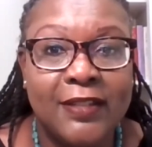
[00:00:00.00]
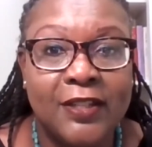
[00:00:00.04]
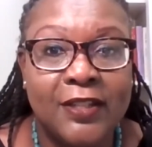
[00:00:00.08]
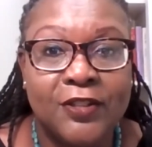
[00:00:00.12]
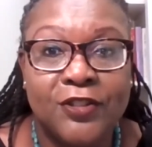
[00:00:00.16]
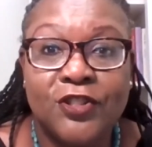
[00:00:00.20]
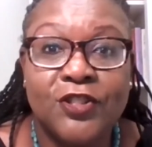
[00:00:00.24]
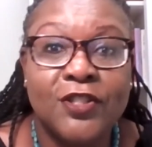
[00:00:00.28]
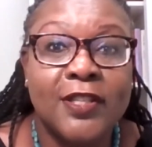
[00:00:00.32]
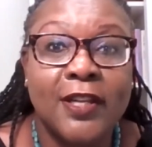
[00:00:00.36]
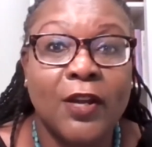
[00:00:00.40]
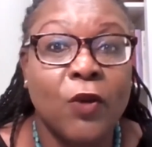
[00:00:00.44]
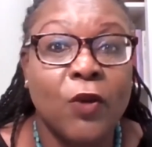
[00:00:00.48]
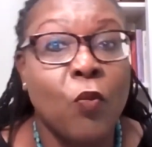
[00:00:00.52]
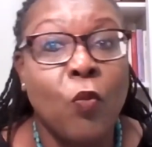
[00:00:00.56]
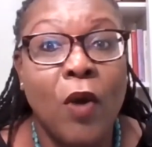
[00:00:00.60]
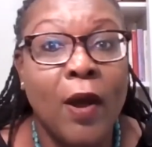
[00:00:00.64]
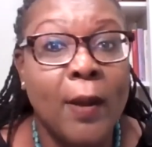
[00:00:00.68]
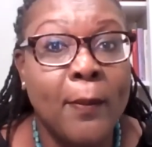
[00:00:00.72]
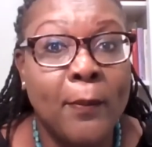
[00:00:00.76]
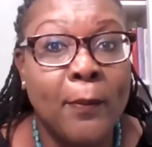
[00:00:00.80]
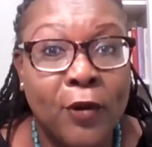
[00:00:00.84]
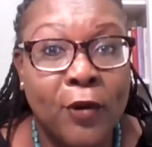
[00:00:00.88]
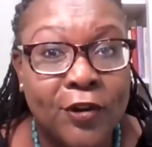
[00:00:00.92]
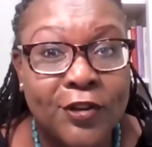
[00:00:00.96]
you know just like
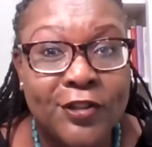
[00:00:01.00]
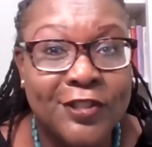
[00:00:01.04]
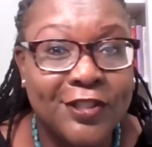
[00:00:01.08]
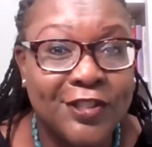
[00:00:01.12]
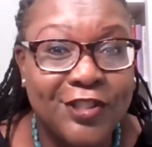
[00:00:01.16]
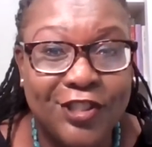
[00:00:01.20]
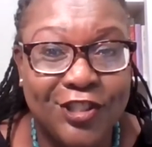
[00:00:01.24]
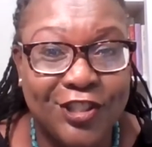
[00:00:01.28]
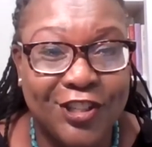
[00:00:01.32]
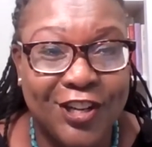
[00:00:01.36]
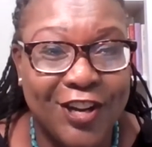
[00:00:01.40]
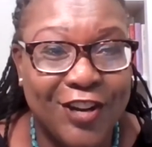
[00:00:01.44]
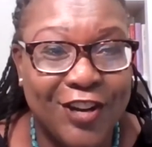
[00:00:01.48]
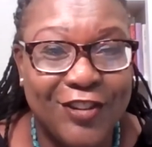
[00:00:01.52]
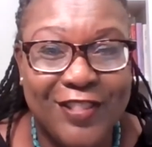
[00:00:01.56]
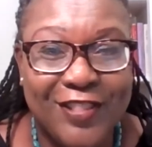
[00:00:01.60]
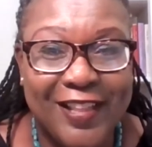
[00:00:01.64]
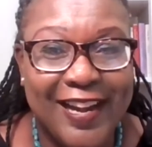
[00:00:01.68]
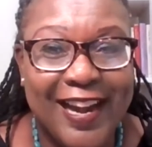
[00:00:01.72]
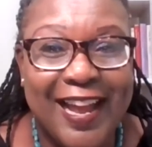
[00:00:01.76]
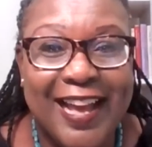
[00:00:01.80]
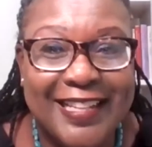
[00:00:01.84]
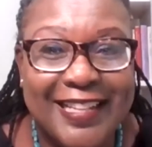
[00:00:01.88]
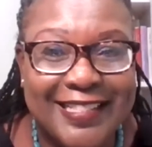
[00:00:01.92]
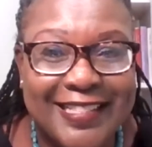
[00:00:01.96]
one person show
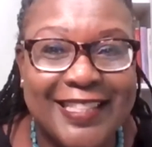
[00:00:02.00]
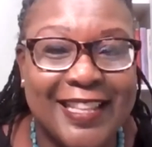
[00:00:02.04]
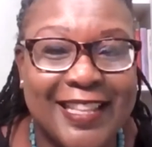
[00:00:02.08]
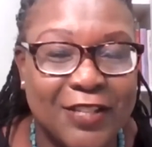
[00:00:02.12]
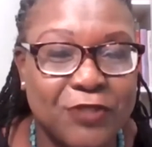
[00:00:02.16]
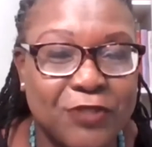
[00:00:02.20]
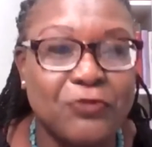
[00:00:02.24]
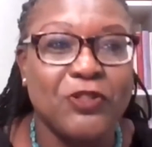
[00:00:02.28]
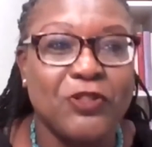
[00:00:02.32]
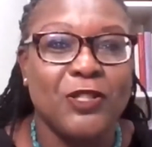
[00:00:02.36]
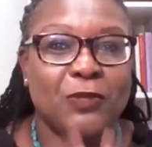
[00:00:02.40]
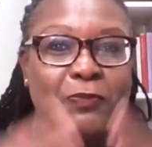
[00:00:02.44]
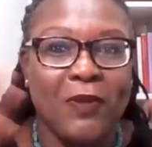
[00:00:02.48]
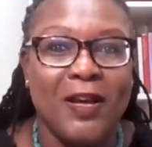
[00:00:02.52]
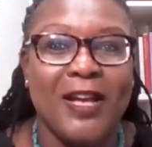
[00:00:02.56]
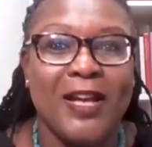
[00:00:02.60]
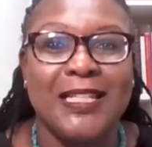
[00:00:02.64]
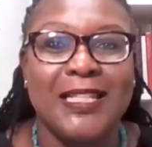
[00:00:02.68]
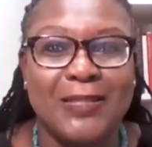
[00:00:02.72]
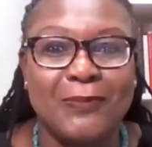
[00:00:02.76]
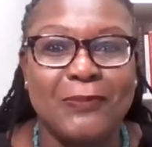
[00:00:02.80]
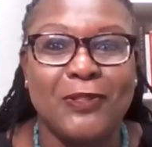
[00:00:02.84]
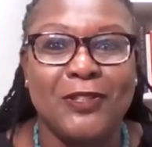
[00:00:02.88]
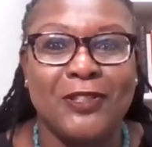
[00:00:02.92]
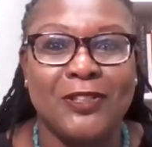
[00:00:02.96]
that has that's
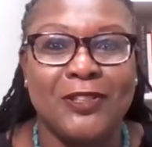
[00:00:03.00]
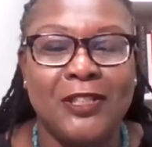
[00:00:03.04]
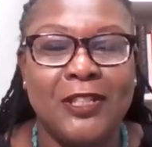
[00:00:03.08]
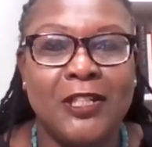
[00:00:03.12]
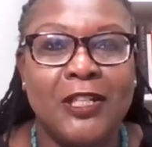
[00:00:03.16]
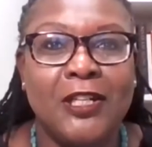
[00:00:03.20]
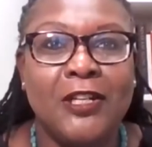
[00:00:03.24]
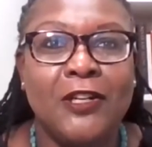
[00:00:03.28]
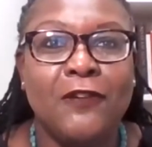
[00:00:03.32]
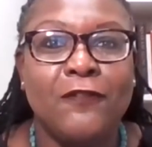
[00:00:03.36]
responsible